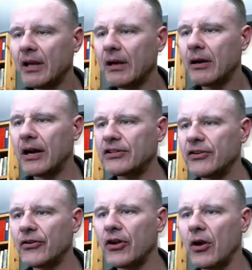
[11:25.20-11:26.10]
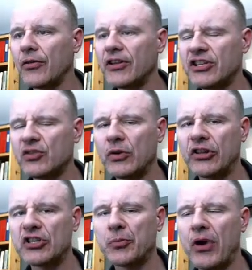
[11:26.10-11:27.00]
All right, so there you go. This is what
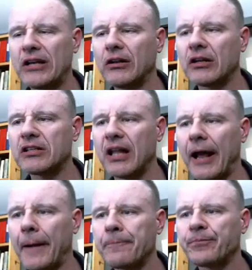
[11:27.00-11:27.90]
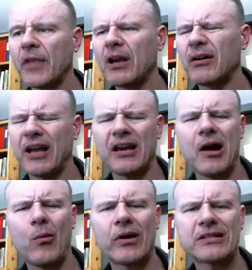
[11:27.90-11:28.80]
the spread looks like. Okay,
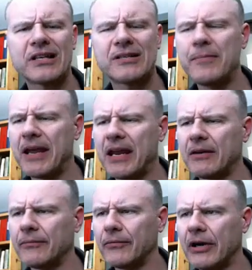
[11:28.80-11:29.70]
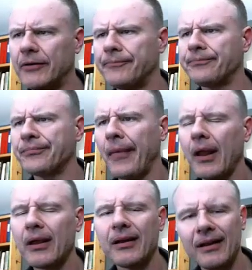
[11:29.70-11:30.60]
now what does this mean? Well,
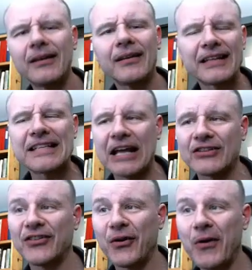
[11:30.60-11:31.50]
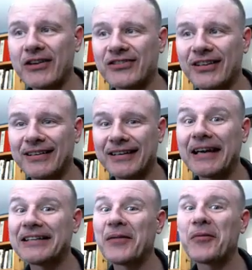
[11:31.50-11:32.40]
let's answer the question
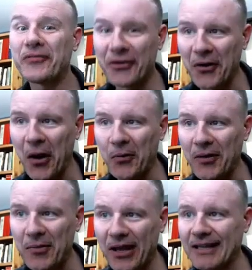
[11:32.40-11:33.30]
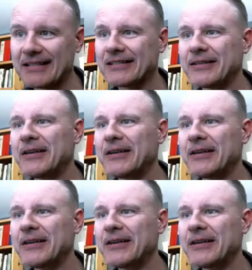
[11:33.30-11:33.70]
and then we'll figure out what it means.